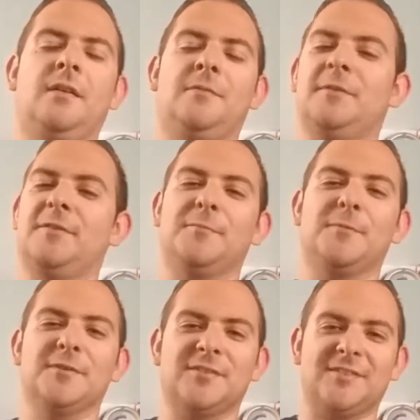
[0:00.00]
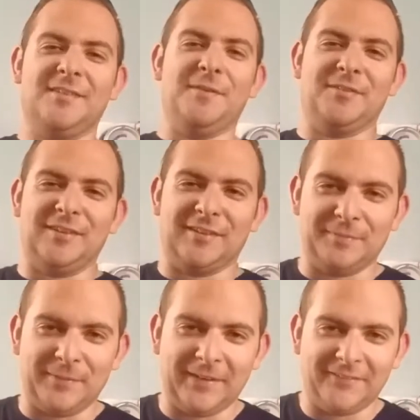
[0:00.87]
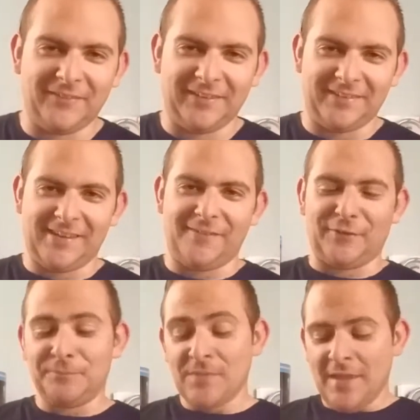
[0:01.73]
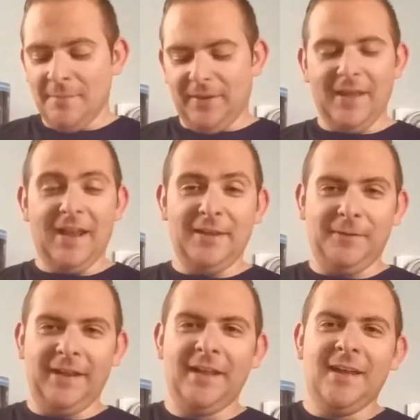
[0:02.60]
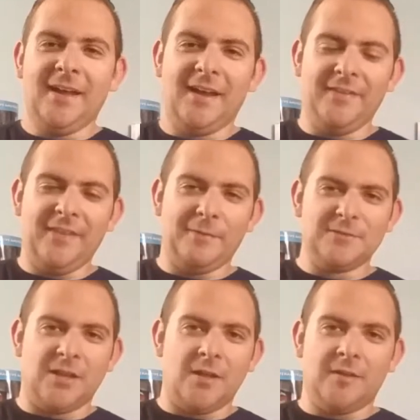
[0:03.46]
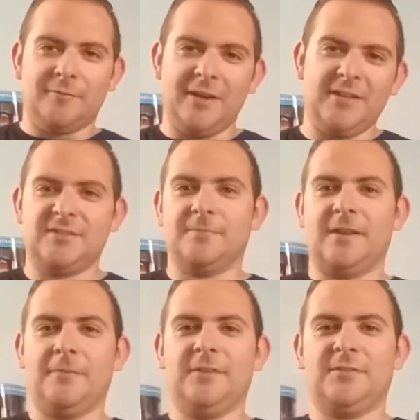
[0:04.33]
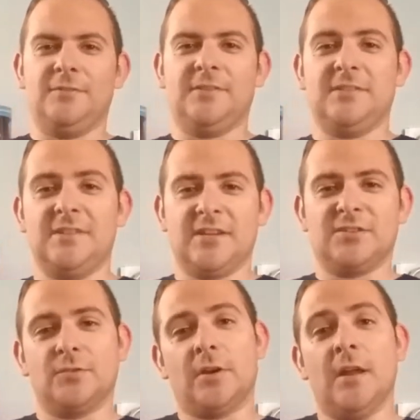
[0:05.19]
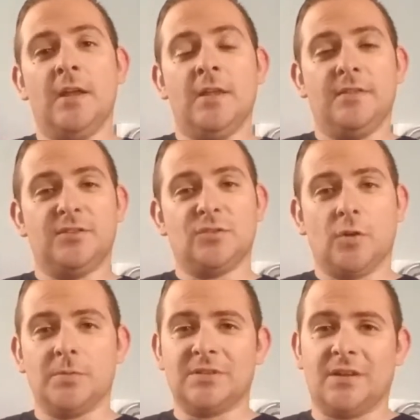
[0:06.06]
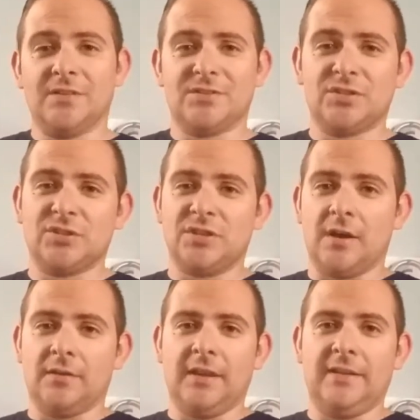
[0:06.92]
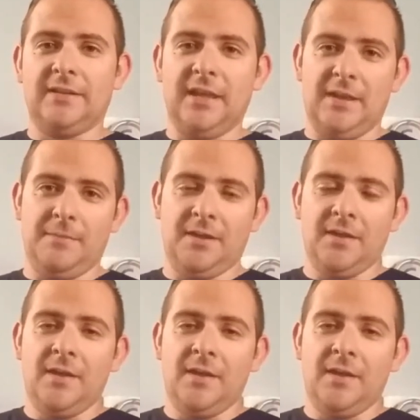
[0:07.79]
one of the worst, most disappointing feelings ever. But anyway, that was all erased when I went to this next store. The store was called Starlight Gaming.